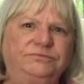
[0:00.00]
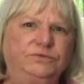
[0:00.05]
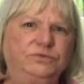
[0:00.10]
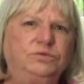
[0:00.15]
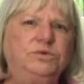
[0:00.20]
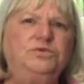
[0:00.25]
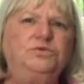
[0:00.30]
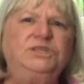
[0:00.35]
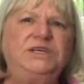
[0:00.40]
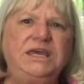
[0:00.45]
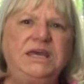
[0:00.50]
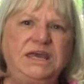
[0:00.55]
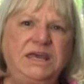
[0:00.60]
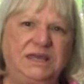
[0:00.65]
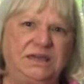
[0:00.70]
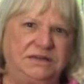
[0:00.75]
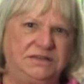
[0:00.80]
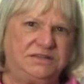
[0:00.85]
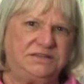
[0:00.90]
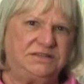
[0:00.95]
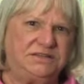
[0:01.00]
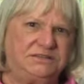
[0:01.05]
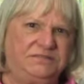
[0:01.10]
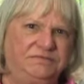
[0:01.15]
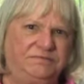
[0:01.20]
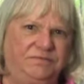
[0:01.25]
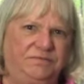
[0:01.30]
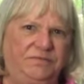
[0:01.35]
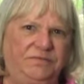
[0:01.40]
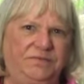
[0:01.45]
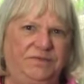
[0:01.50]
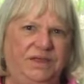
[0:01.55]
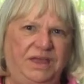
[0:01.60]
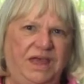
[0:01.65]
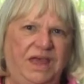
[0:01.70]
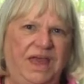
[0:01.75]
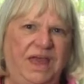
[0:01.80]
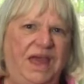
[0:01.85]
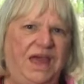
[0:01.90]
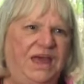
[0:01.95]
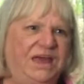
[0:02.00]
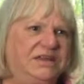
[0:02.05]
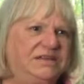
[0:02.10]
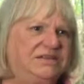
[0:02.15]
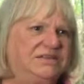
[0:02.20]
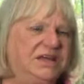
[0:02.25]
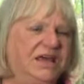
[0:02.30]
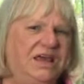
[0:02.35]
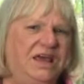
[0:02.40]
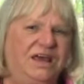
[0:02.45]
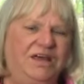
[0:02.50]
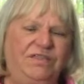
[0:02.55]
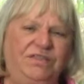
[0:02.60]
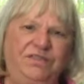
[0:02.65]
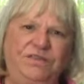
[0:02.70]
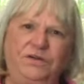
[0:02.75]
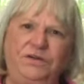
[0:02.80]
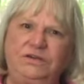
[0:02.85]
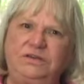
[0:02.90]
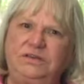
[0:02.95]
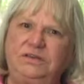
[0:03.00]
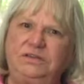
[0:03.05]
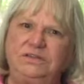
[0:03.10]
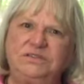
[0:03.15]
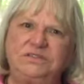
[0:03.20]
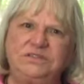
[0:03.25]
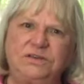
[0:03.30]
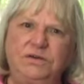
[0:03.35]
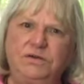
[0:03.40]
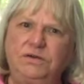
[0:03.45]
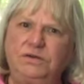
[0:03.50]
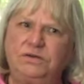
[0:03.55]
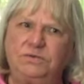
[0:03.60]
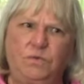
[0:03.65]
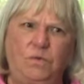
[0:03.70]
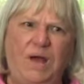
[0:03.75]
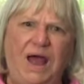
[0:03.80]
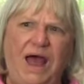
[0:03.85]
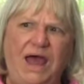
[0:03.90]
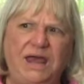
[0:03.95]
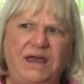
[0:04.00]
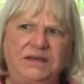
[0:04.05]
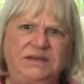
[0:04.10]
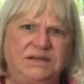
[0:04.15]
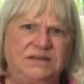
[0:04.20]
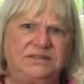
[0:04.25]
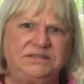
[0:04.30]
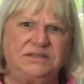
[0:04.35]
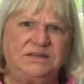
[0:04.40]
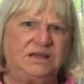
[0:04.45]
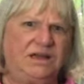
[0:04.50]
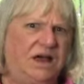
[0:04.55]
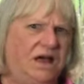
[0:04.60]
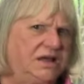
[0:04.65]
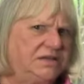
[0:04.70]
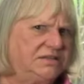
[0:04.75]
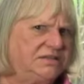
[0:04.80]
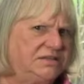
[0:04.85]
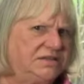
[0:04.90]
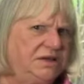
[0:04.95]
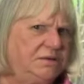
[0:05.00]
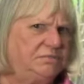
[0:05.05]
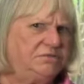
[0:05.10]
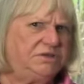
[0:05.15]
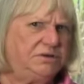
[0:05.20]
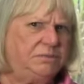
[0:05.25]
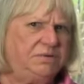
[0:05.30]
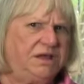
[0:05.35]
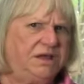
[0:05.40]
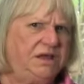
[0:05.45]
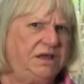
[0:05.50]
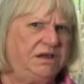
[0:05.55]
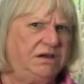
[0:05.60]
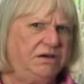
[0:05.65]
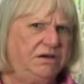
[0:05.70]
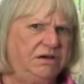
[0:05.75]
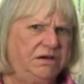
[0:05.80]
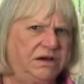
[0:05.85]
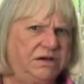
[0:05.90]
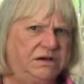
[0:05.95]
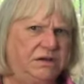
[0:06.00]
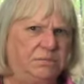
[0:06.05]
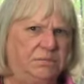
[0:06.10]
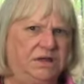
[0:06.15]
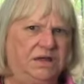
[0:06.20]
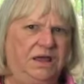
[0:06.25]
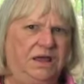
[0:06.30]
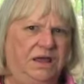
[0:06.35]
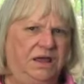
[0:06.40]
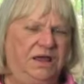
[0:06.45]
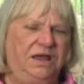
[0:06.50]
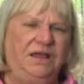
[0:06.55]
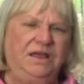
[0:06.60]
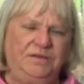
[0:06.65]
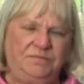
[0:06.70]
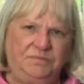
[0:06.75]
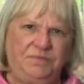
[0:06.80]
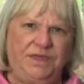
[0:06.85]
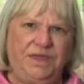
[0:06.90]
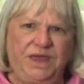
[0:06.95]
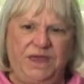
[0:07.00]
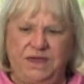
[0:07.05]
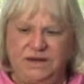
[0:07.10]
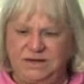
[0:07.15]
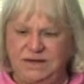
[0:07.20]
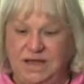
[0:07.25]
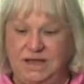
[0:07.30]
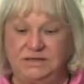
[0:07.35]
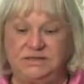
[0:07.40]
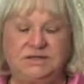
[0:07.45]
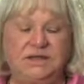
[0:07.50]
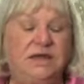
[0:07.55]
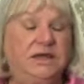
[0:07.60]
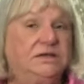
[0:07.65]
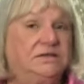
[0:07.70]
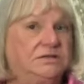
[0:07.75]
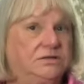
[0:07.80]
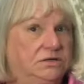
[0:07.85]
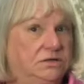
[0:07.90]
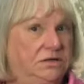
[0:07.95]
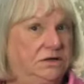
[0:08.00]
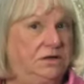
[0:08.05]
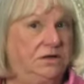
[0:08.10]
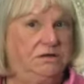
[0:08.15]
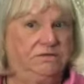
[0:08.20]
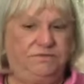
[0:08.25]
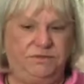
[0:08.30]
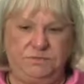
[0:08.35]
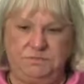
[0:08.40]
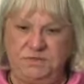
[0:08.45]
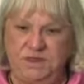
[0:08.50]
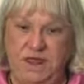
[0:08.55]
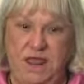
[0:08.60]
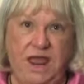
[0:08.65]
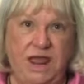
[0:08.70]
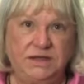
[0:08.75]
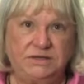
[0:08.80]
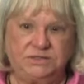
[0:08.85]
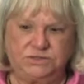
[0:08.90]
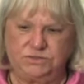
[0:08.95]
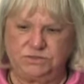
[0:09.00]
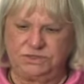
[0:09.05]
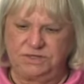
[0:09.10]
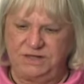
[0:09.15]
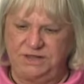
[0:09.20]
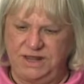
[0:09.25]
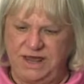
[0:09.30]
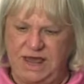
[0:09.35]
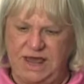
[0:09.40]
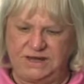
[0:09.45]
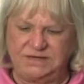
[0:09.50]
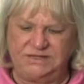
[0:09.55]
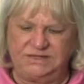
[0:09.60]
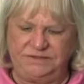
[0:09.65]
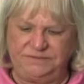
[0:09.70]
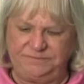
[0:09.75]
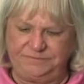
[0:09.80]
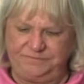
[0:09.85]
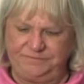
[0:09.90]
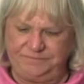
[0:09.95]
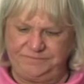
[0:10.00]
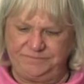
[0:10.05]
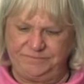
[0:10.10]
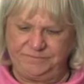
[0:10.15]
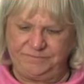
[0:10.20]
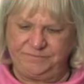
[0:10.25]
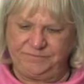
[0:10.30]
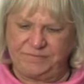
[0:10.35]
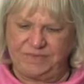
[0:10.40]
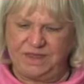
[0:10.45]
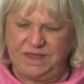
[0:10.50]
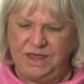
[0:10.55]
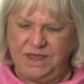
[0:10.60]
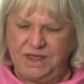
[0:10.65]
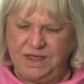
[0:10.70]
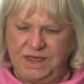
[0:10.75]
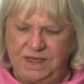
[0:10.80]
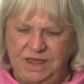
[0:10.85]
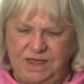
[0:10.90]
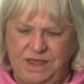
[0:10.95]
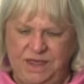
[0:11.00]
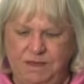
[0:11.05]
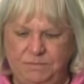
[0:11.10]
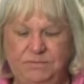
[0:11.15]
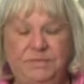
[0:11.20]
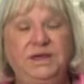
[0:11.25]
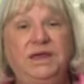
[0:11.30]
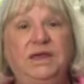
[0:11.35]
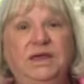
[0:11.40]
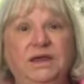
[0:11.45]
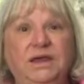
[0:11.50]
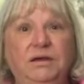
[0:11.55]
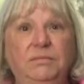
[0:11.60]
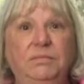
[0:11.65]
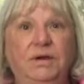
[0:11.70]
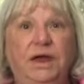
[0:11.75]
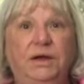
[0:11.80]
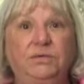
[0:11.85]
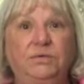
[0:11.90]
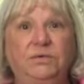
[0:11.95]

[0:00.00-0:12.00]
routines, and they're concerned. Why doesn't God seem to be hearing them? And Isaiah is going to give them the answer to that. I'm beginning by